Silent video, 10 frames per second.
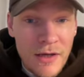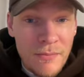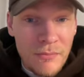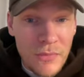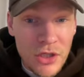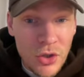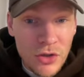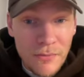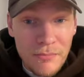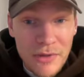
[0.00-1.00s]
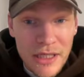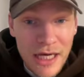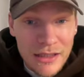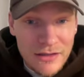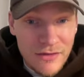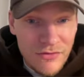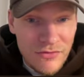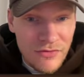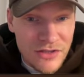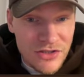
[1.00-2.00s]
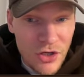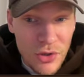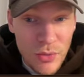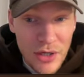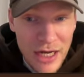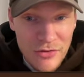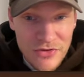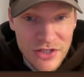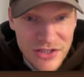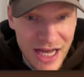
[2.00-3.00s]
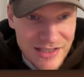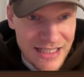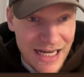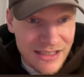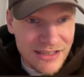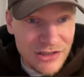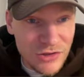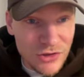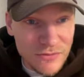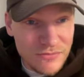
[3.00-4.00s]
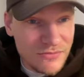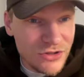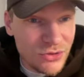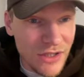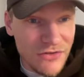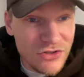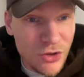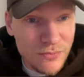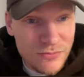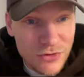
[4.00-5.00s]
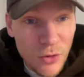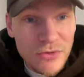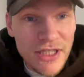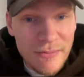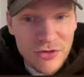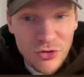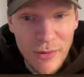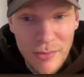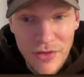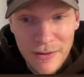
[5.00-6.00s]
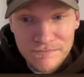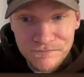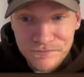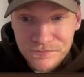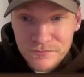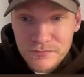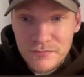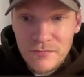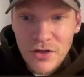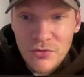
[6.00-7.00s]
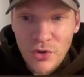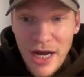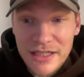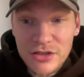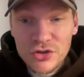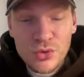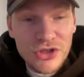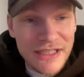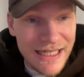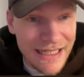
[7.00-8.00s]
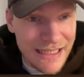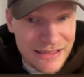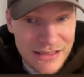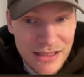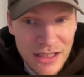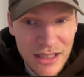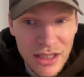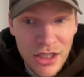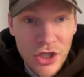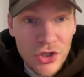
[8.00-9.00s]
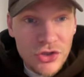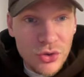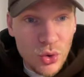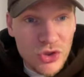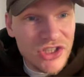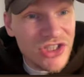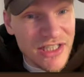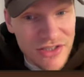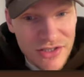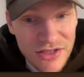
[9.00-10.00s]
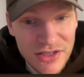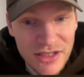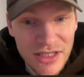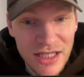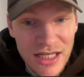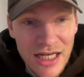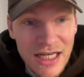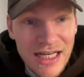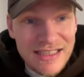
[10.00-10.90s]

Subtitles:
mío, mía, that's the only one out of these that has an accent on. So another top tip to remember that. Right, tus tijeras. Your scissors. Las